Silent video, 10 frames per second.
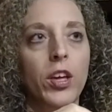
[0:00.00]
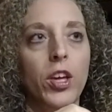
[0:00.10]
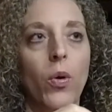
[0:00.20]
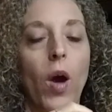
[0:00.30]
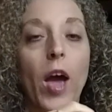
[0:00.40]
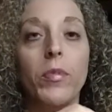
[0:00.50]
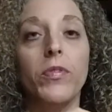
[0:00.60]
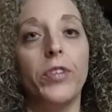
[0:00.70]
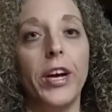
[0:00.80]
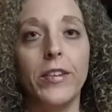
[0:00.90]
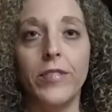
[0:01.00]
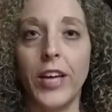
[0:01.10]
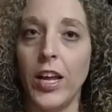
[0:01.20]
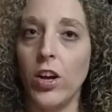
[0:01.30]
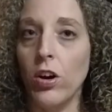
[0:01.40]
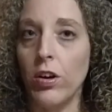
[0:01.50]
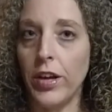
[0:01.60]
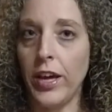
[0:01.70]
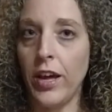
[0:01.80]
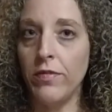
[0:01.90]
you know, I'm afraid of getting hurt
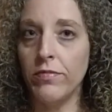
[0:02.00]
again.